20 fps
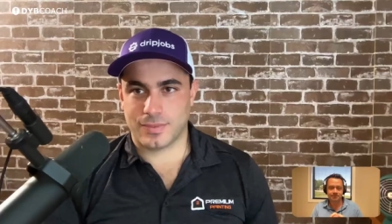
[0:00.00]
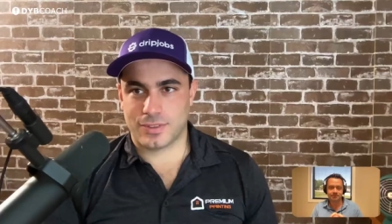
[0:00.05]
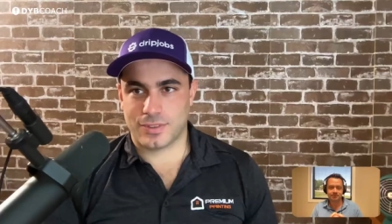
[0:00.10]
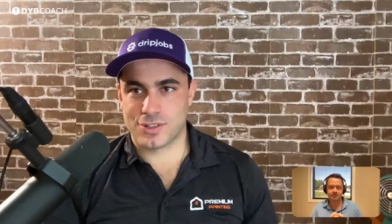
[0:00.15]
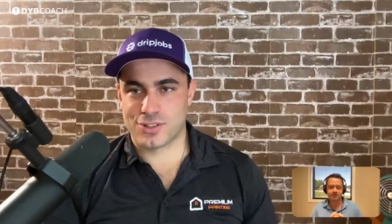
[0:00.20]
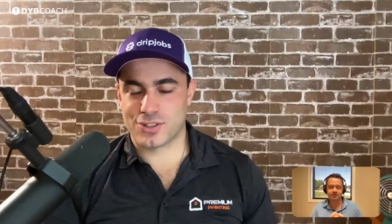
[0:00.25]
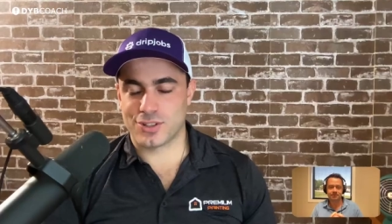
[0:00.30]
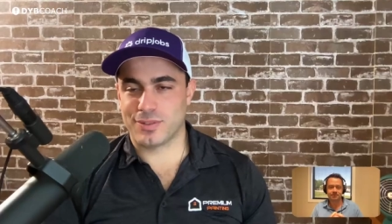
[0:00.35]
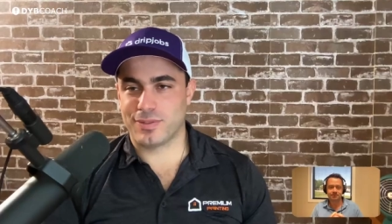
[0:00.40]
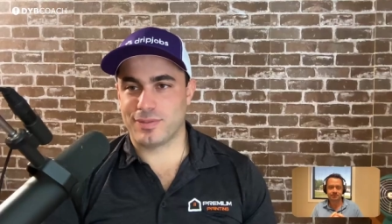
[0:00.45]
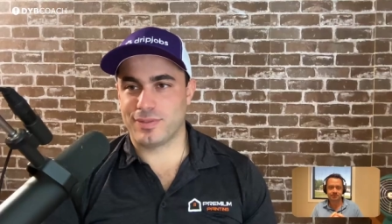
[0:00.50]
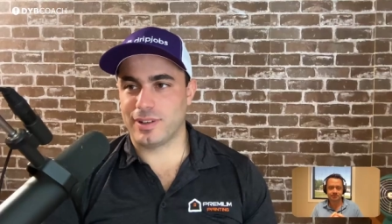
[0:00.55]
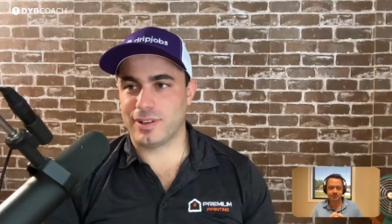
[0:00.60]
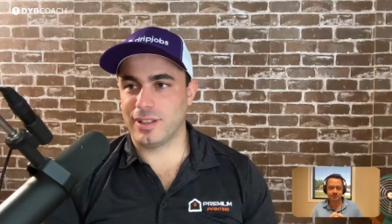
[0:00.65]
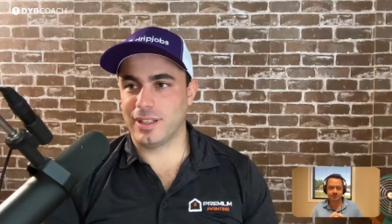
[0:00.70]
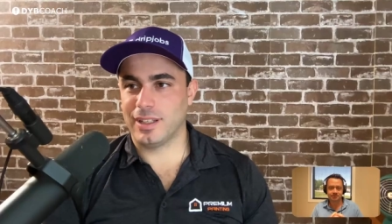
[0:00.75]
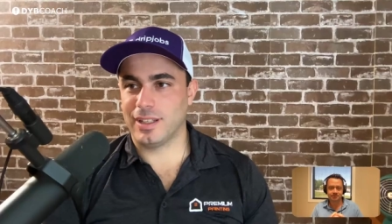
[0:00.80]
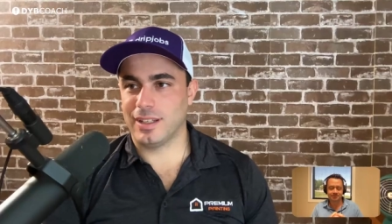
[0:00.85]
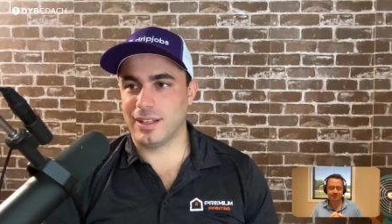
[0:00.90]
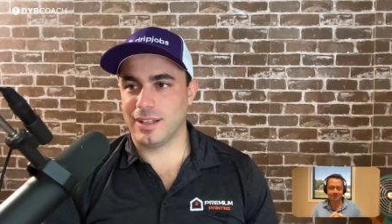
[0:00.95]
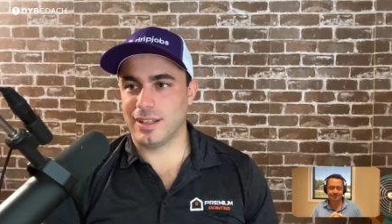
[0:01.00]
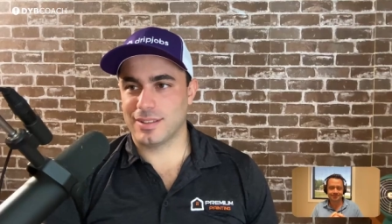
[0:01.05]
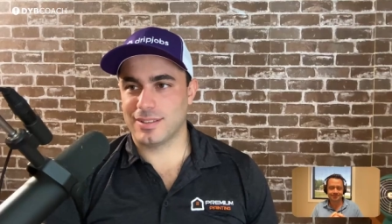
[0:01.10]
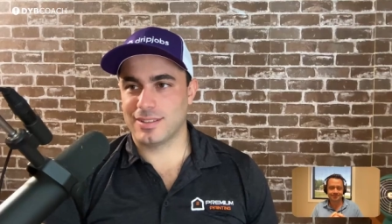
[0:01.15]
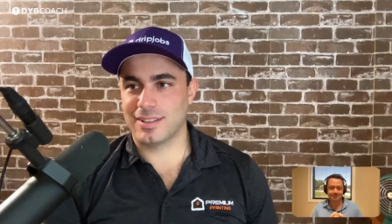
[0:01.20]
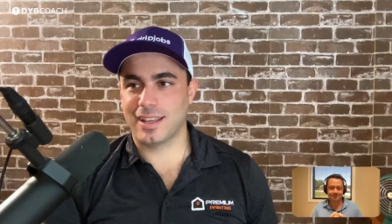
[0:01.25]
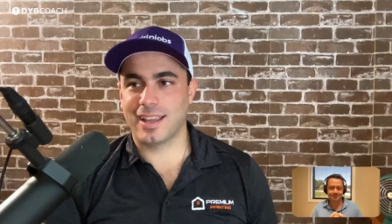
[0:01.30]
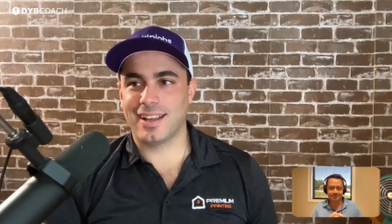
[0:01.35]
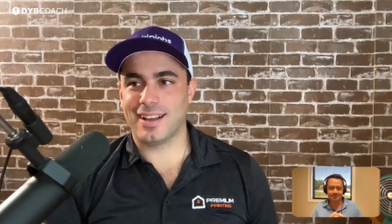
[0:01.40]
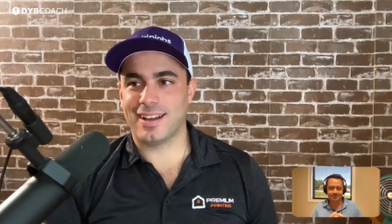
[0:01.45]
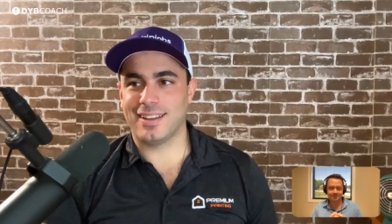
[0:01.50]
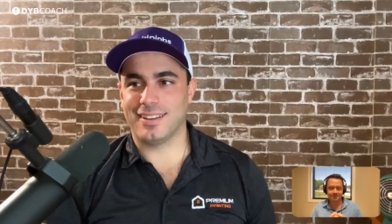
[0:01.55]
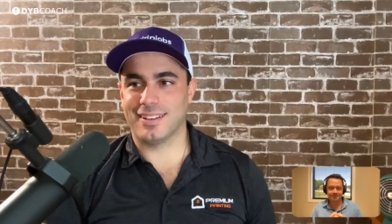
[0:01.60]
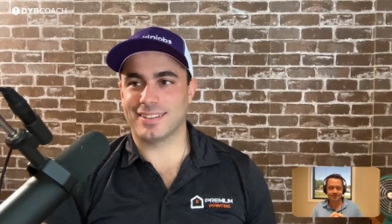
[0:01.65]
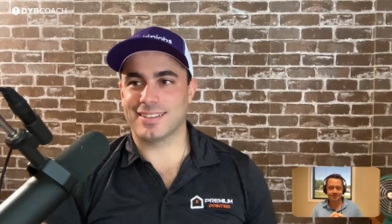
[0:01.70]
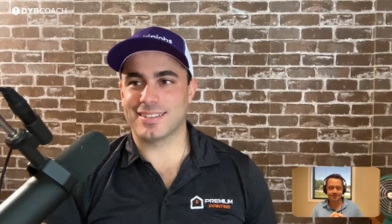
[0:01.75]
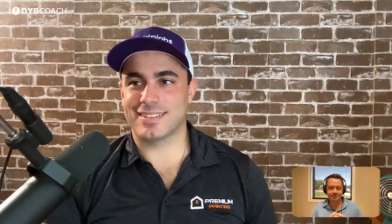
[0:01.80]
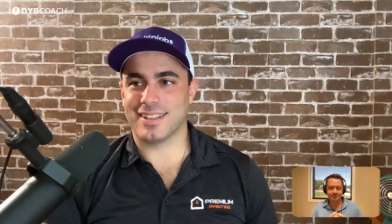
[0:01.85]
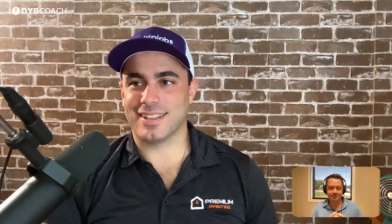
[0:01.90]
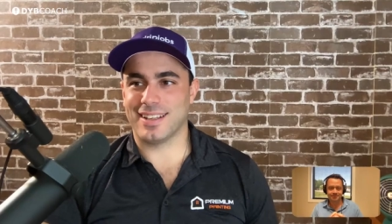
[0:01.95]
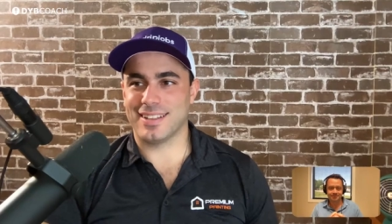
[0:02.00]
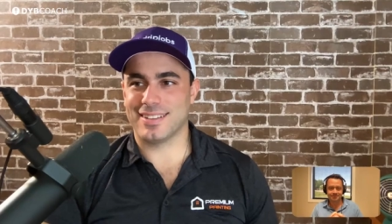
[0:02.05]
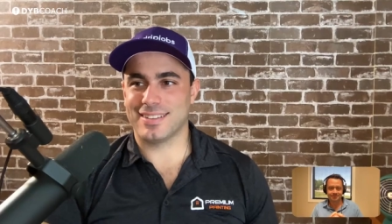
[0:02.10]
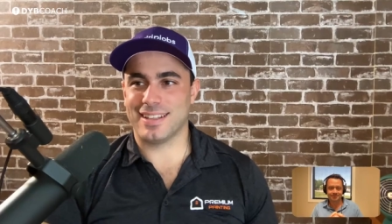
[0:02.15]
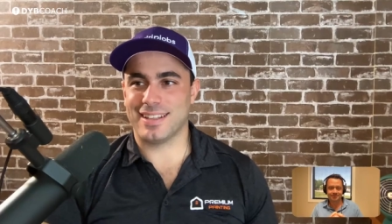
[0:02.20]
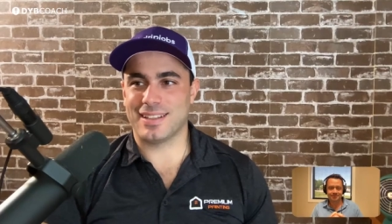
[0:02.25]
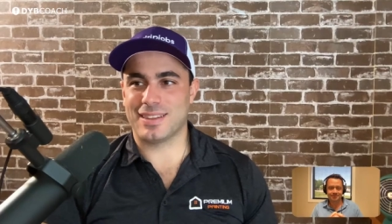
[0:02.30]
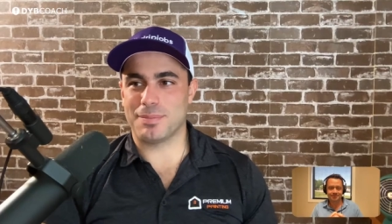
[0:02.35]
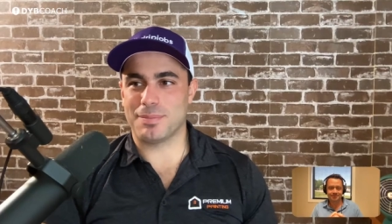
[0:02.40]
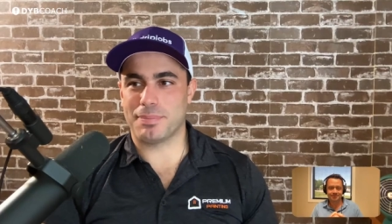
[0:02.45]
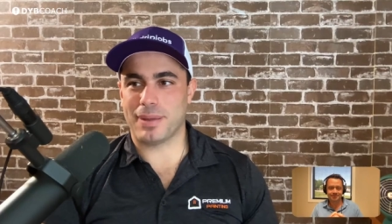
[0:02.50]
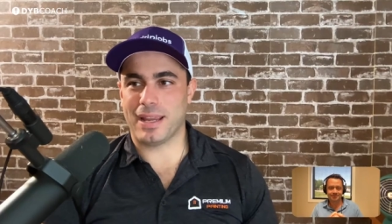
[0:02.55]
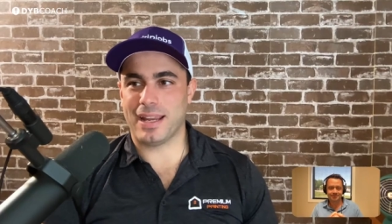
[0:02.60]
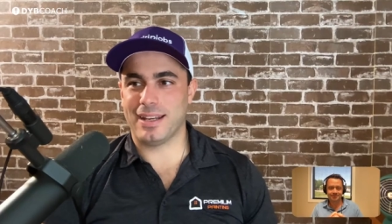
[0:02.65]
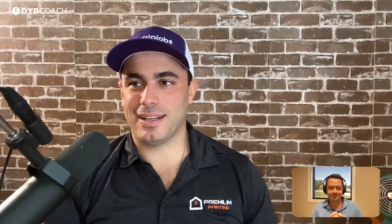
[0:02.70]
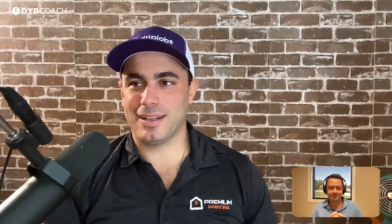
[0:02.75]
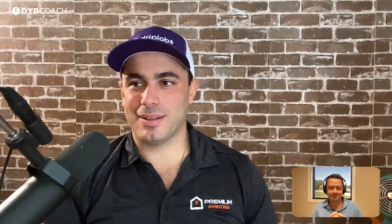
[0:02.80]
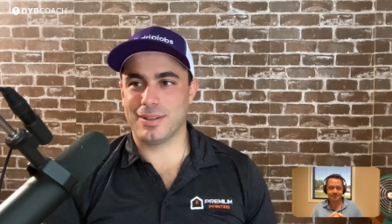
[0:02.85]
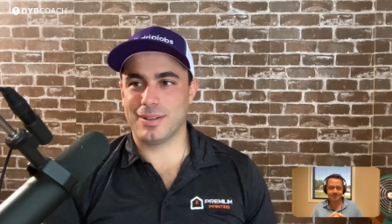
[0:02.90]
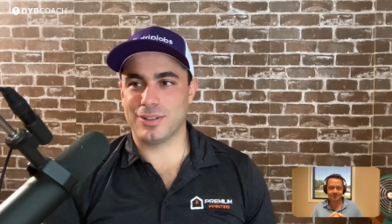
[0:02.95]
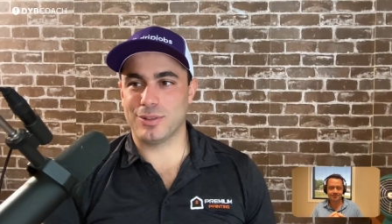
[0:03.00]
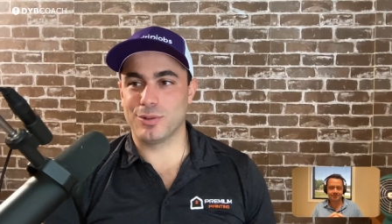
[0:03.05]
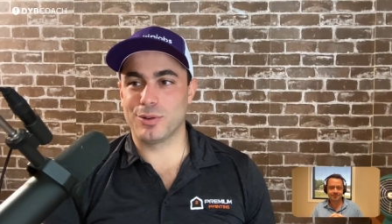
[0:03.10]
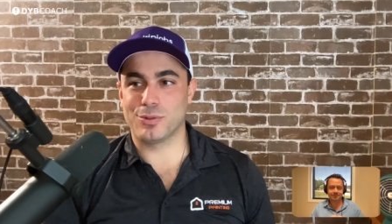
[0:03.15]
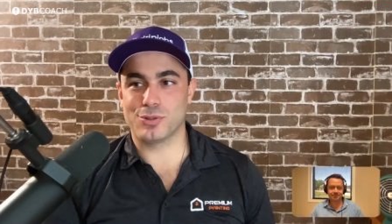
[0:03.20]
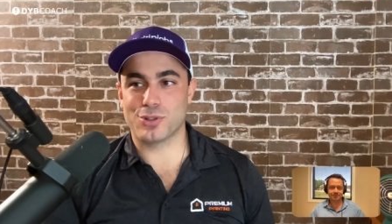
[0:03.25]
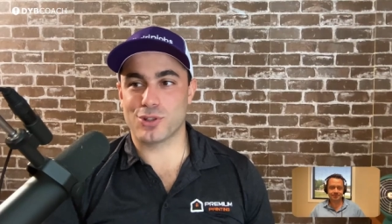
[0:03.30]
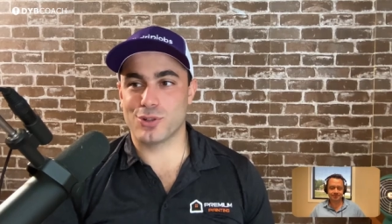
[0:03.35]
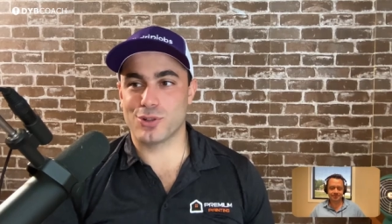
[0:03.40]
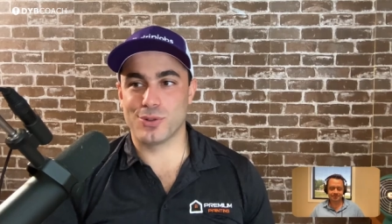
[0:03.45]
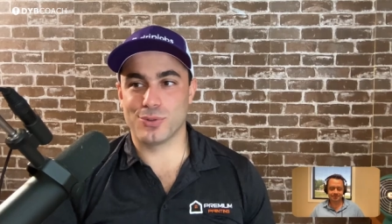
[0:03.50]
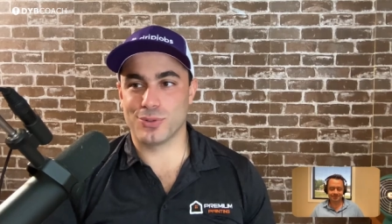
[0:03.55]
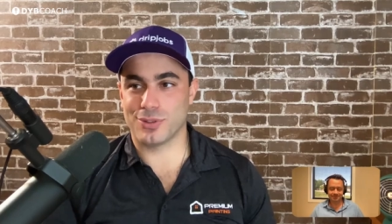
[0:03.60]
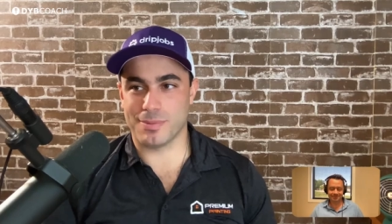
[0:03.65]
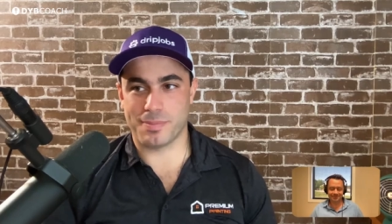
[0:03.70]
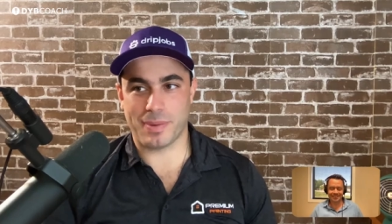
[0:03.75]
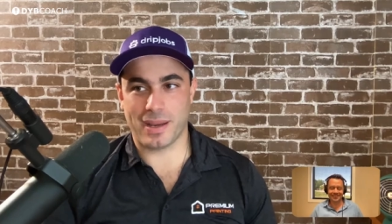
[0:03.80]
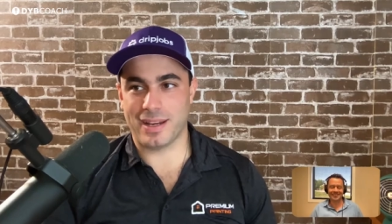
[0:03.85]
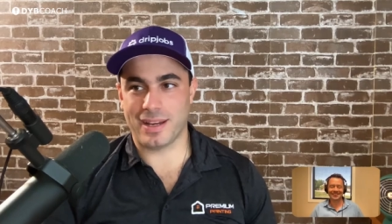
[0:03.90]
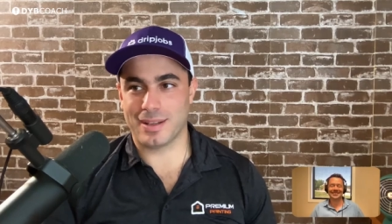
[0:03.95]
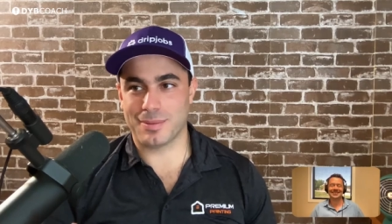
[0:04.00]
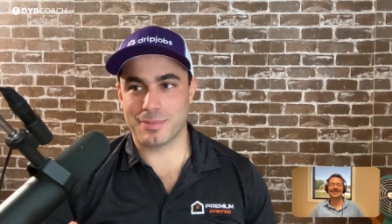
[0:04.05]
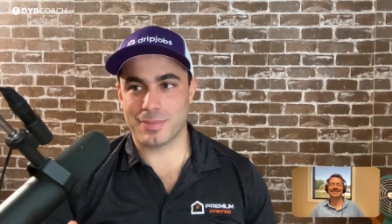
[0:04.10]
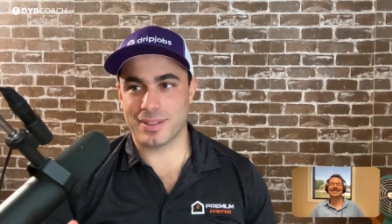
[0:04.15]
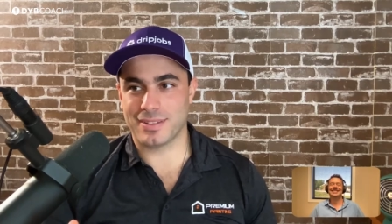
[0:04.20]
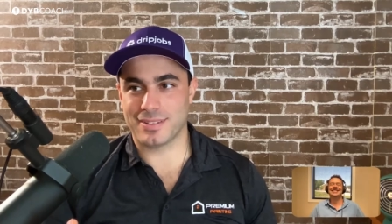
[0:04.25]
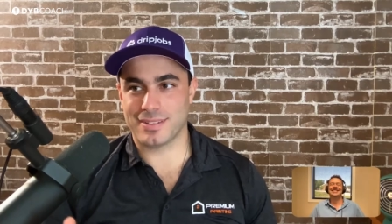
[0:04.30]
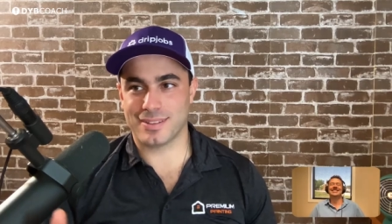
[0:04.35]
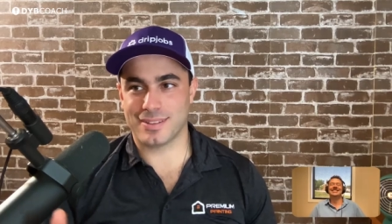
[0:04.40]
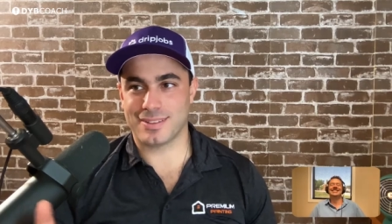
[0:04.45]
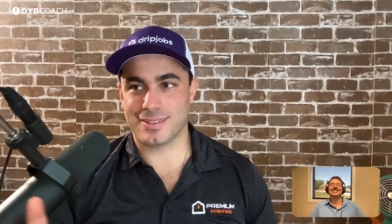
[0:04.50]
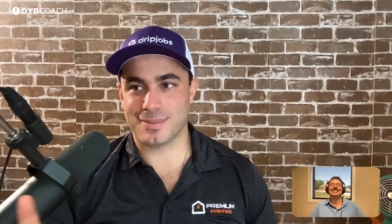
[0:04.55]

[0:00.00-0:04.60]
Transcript: There's a funny uh, saying I like to say is that the painting, you don't choose the painting business, the